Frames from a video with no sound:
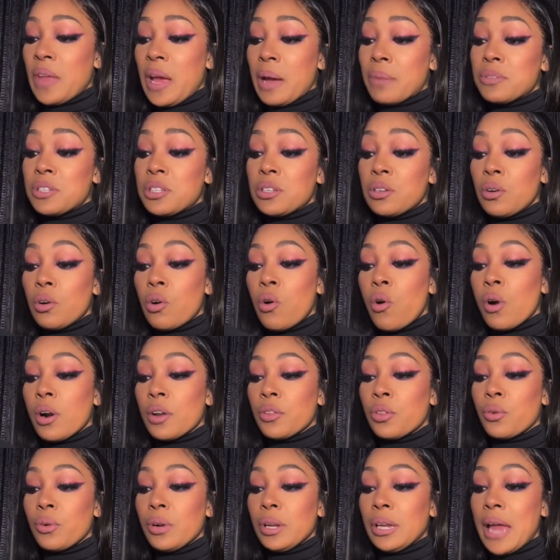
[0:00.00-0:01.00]
I'm still
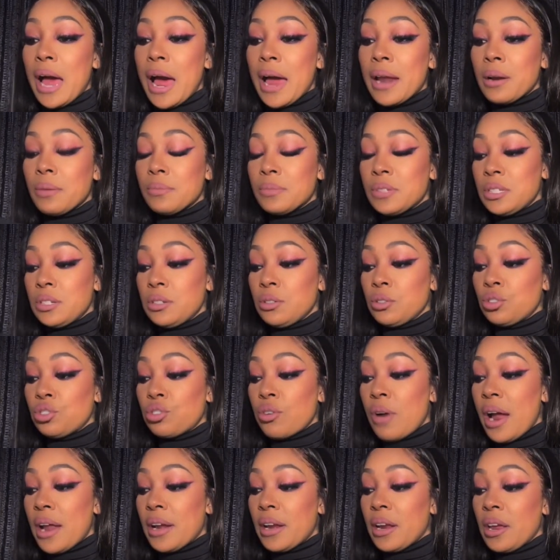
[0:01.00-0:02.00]
going through a lot. I'm still
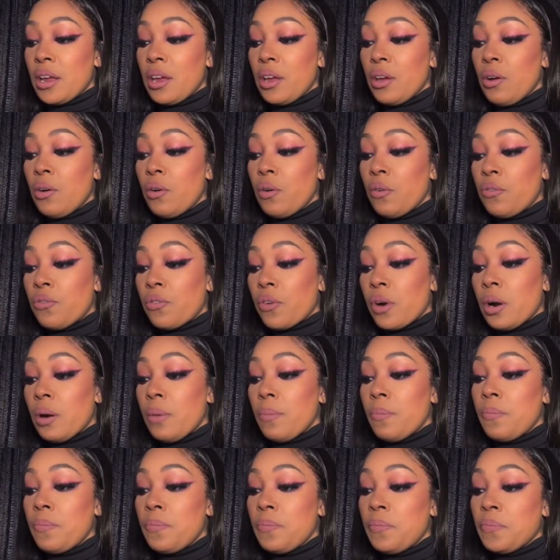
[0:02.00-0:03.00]
trying to heal
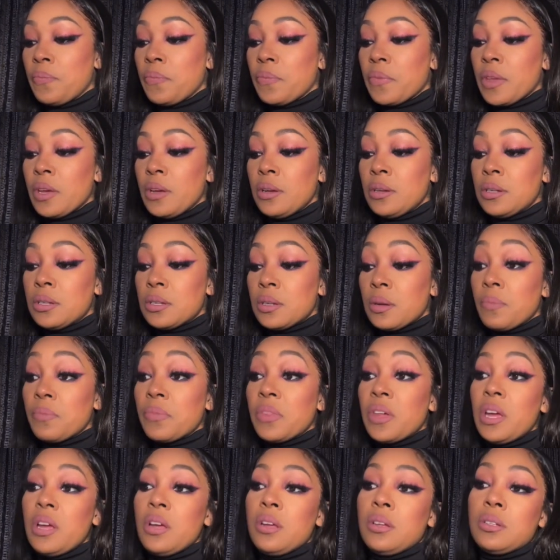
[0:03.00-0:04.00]
from
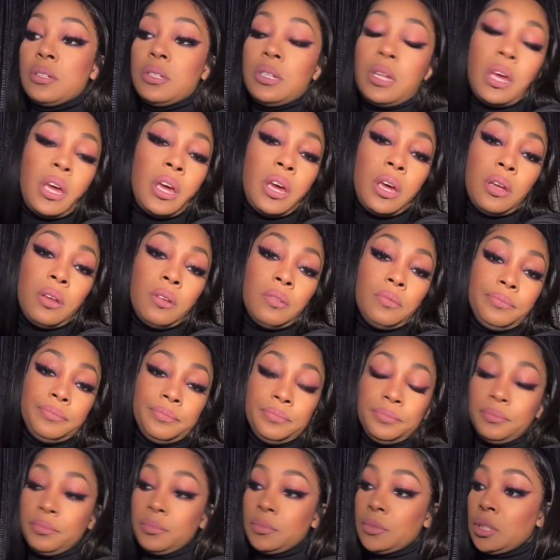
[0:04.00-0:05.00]
some things that,
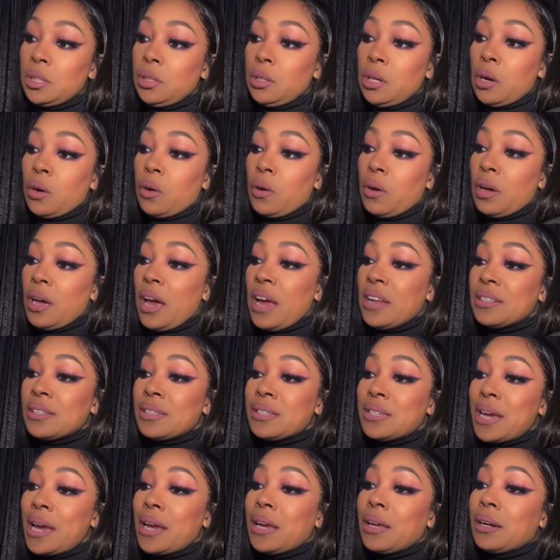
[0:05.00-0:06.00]
you know,
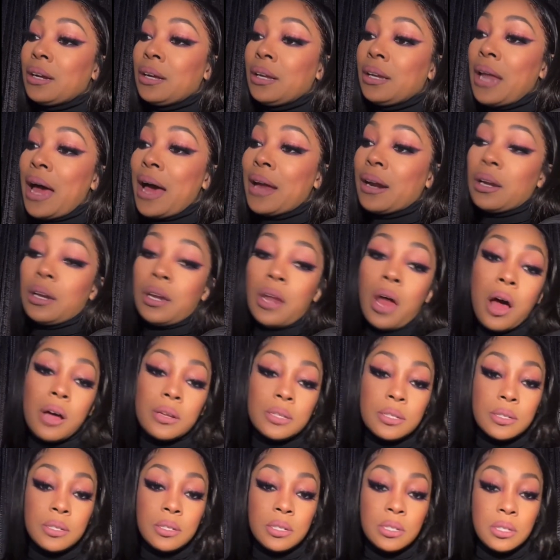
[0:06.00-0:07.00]
taking a lot of
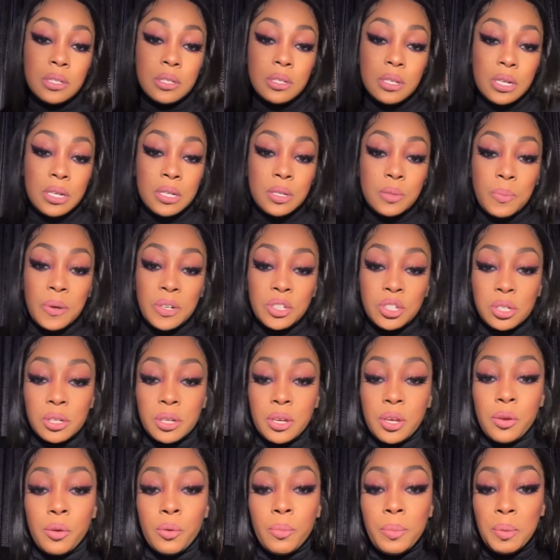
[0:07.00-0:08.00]
losses,
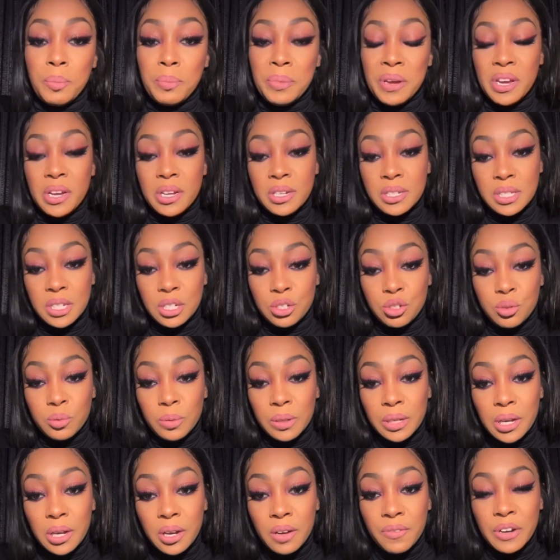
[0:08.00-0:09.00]
especially human beings that
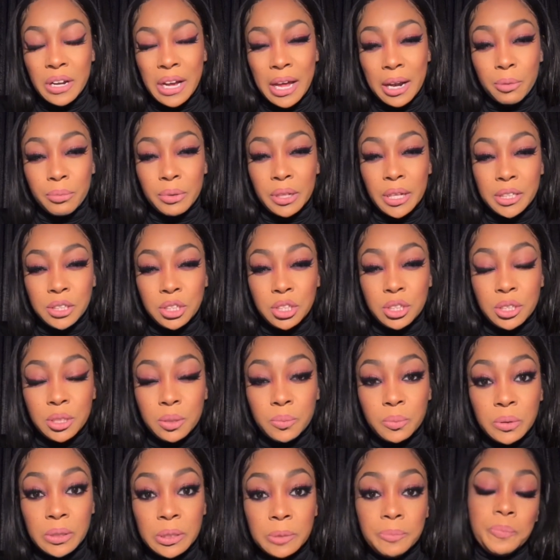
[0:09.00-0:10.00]
you love and got a
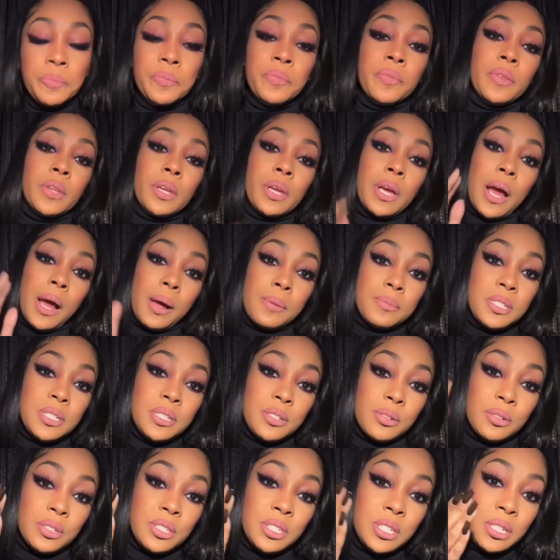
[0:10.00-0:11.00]
relationship with. I'm
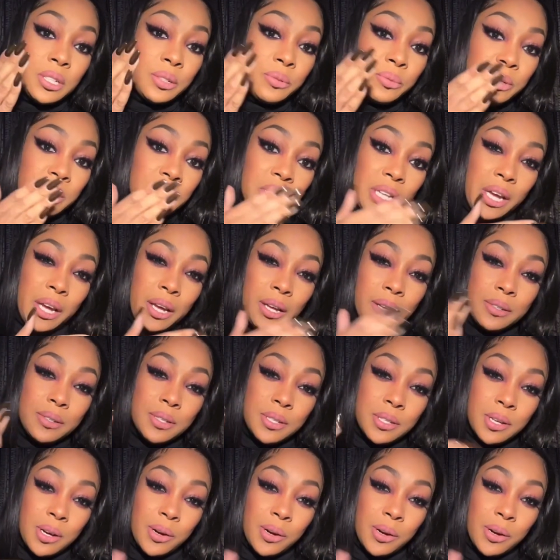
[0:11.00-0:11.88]
still dealing with that.